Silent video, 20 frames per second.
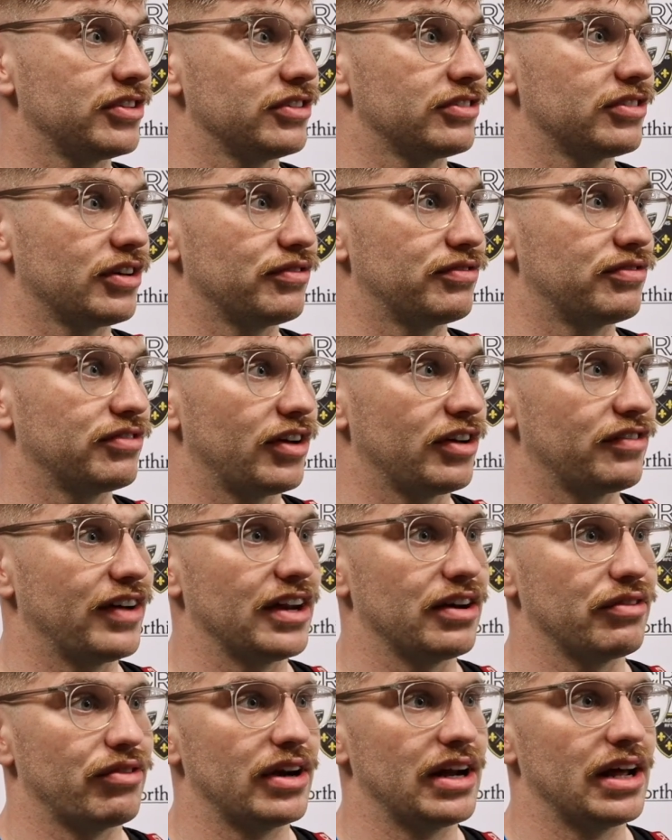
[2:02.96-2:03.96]
since I've
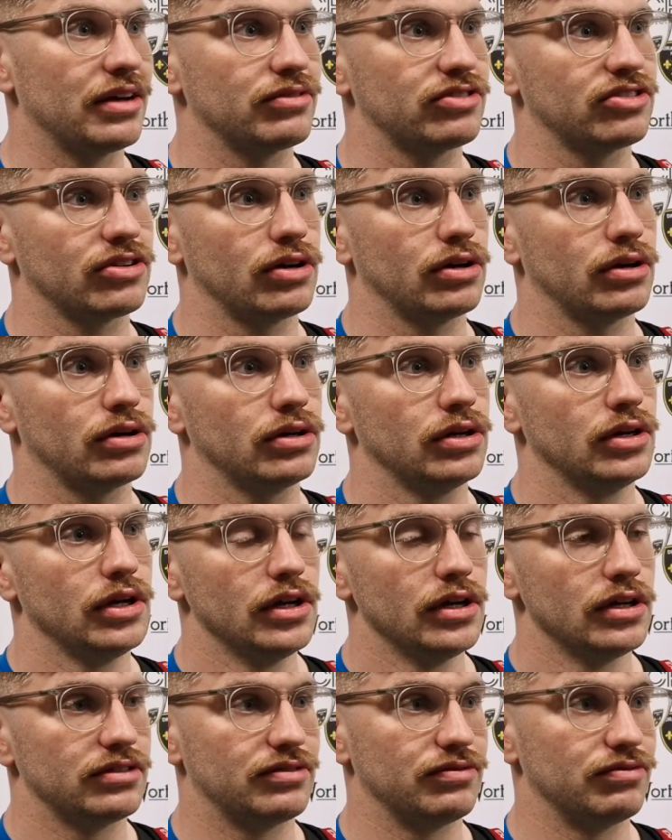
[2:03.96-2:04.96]
had a run out, so
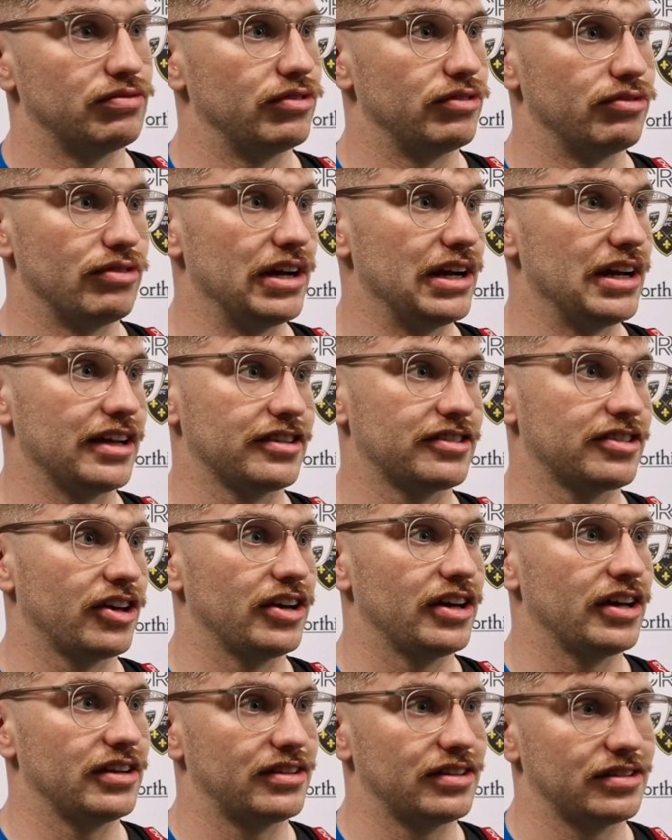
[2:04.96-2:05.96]
really
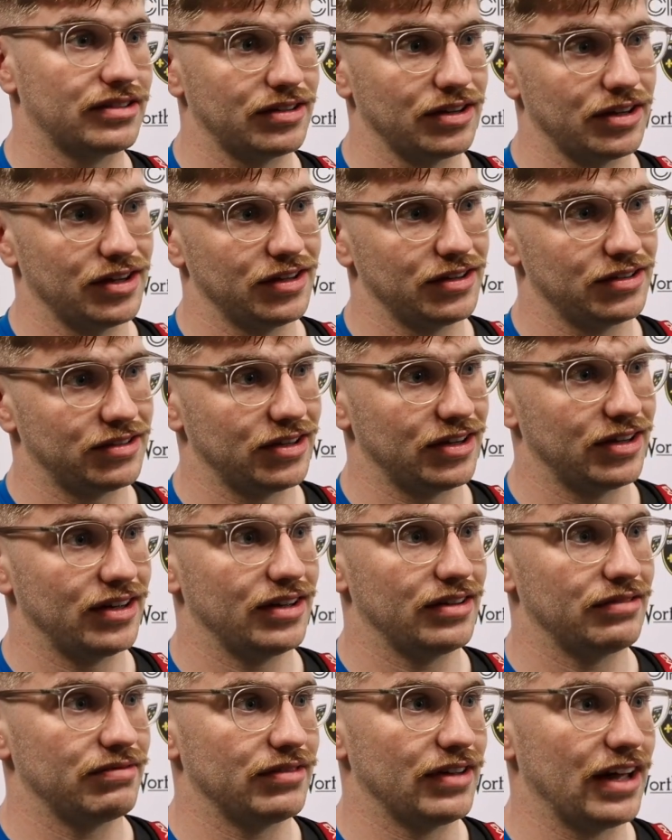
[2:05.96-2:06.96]
excited
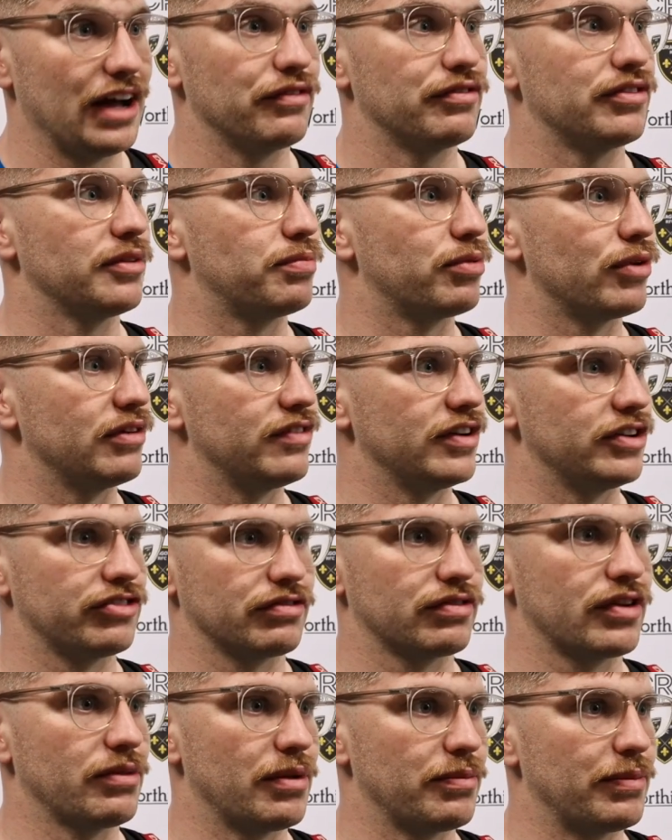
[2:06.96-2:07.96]
to have the privilege
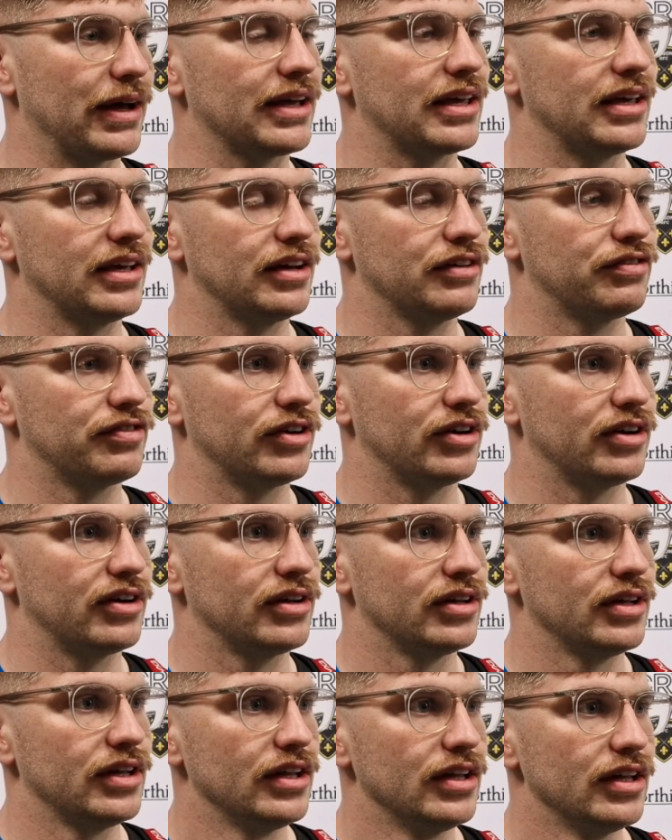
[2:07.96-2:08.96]
of coming back here
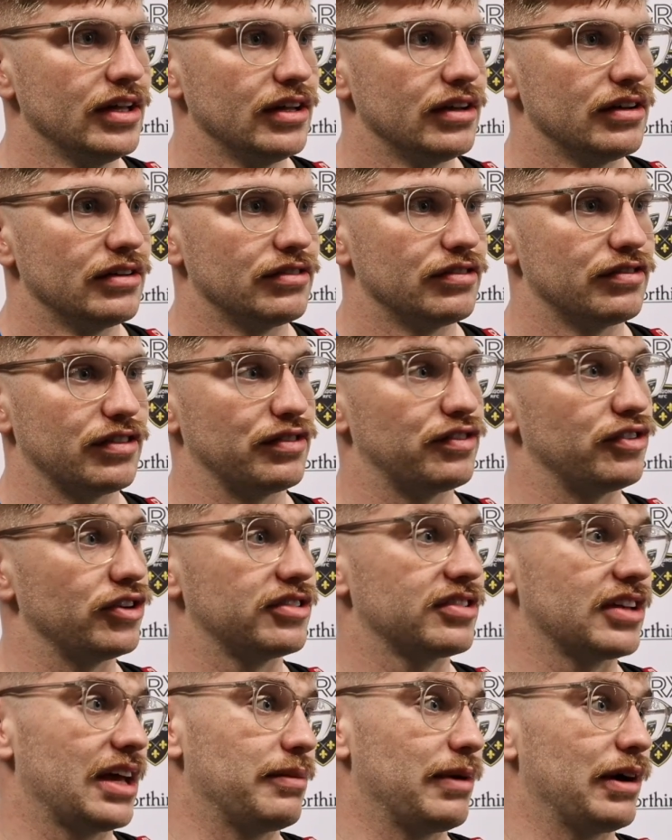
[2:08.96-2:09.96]
for the
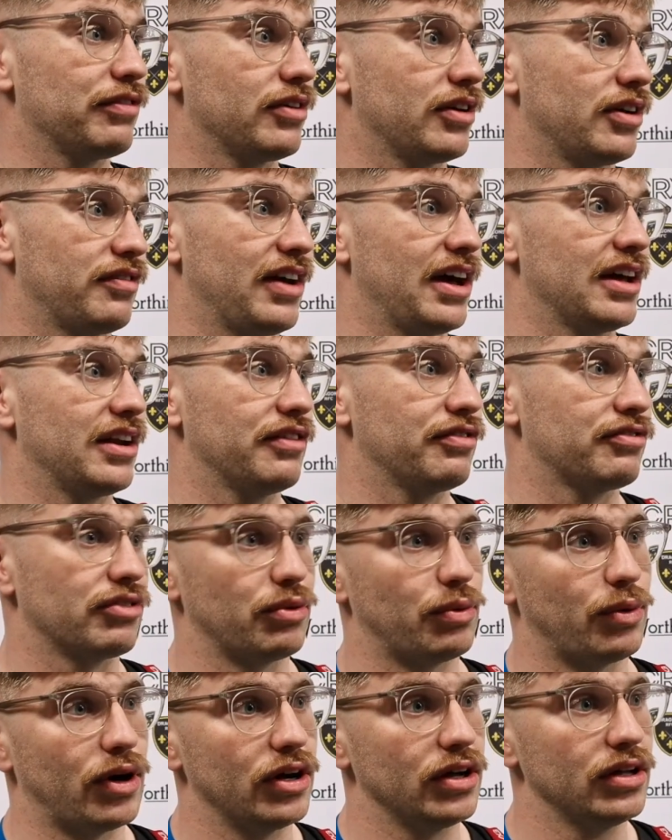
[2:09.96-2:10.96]
first game I've had
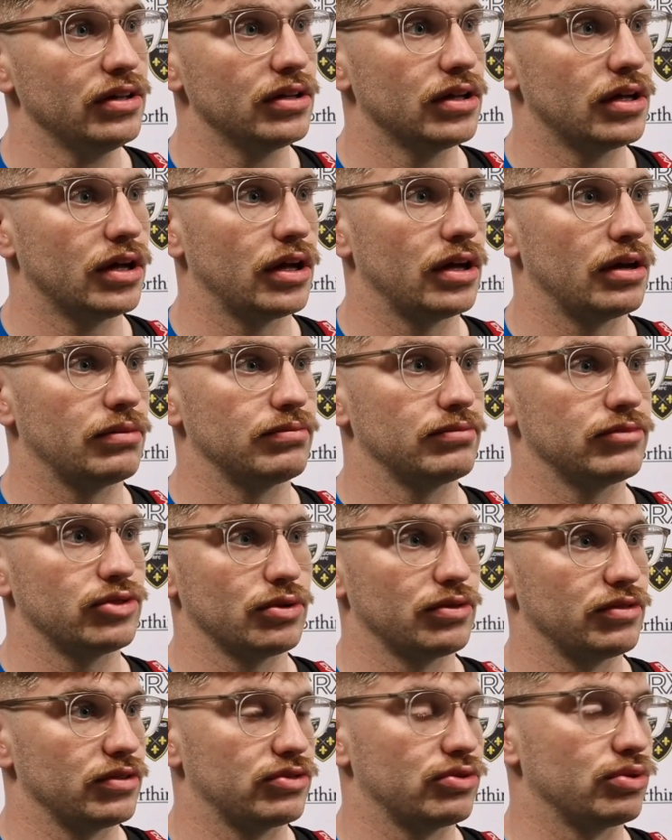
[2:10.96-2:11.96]
after a while,
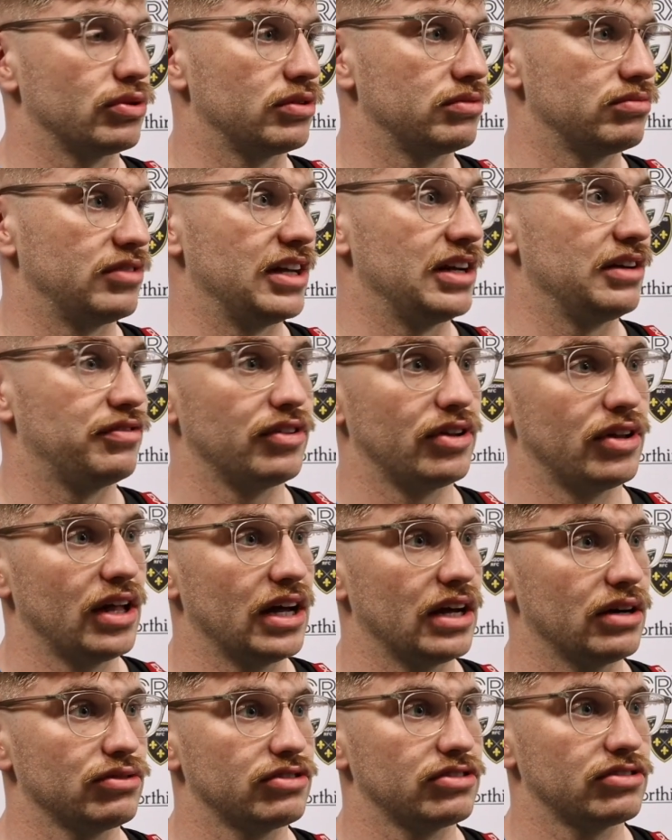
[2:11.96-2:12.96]
to a nearly full
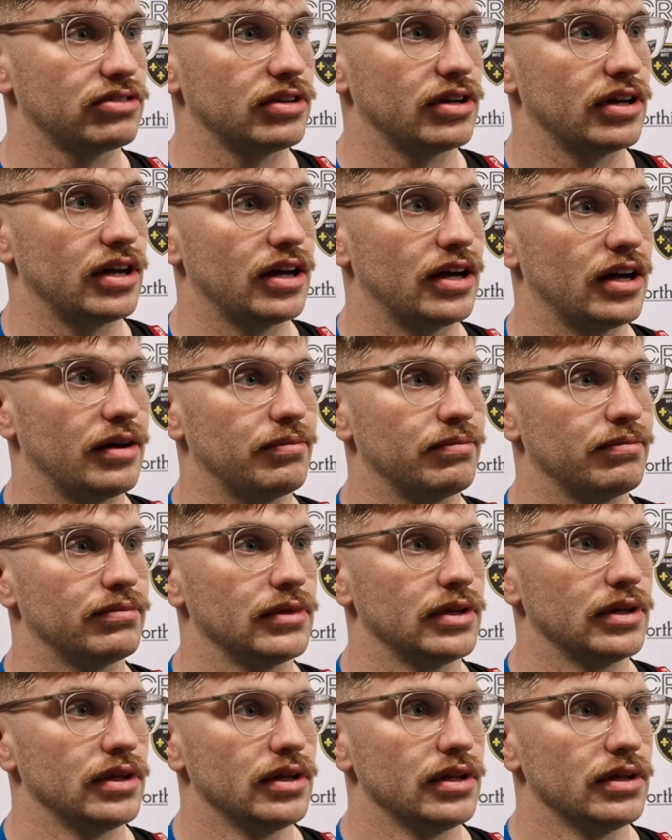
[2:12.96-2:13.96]
house.
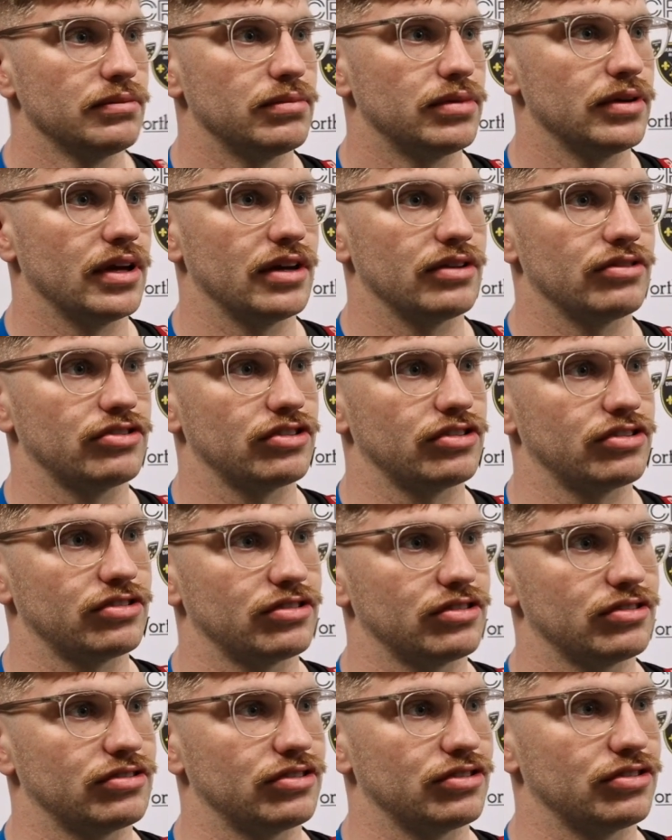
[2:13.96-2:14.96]
Yeah, it's
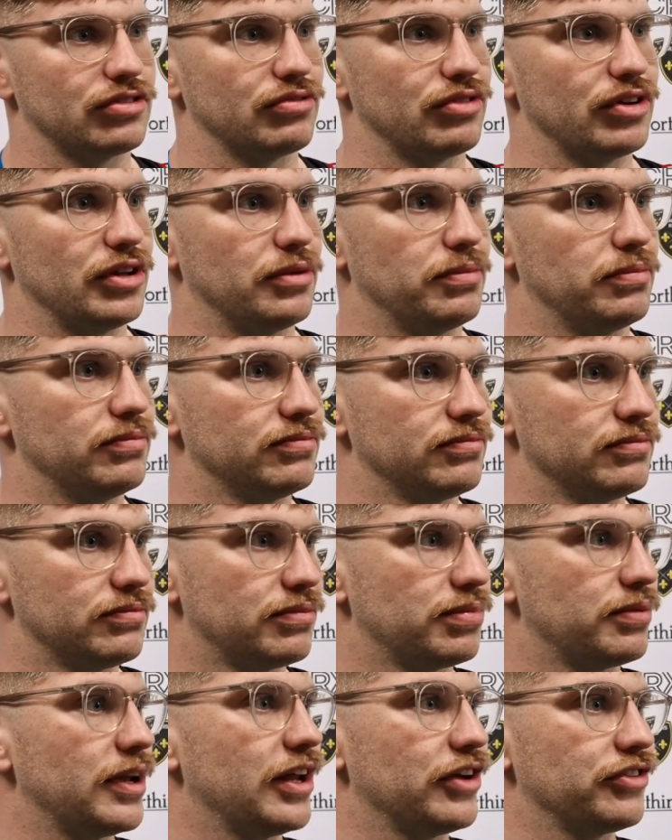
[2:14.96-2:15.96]
just a real
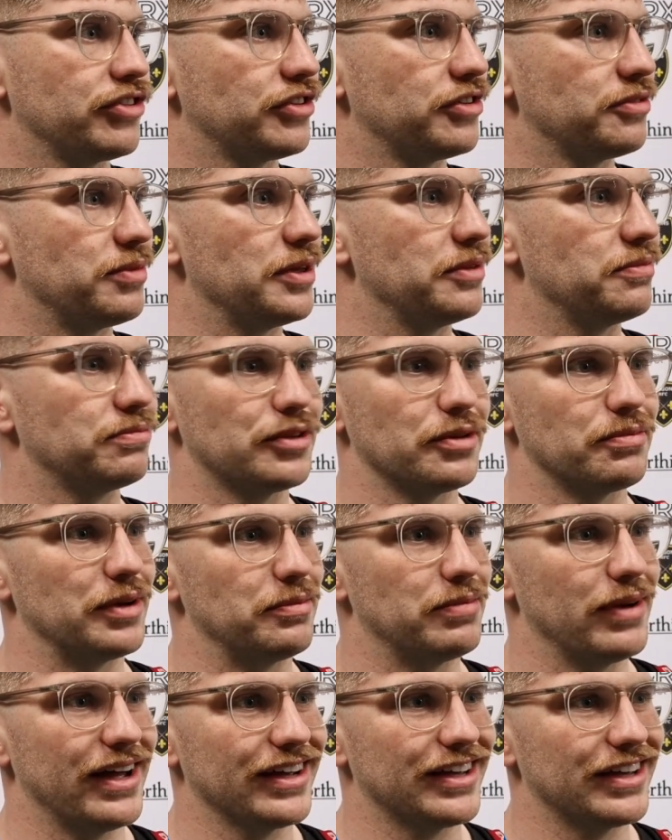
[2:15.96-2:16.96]
pleasure to be
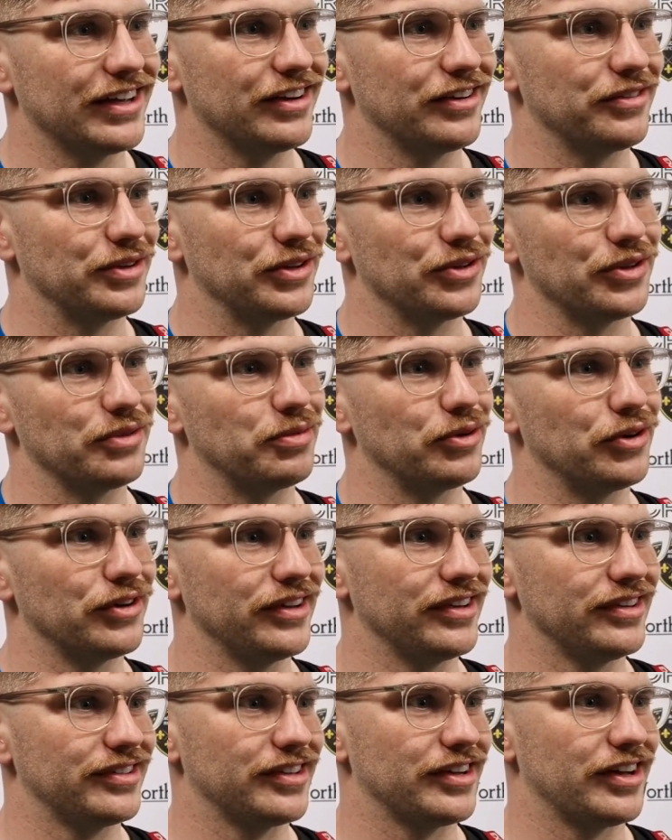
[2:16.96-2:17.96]
back here with all the
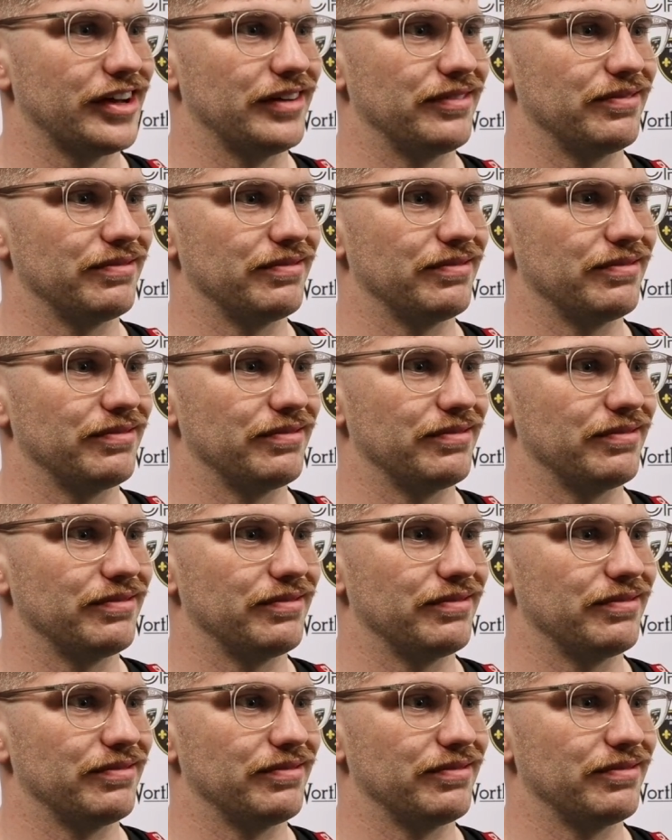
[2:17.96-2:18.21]
boys.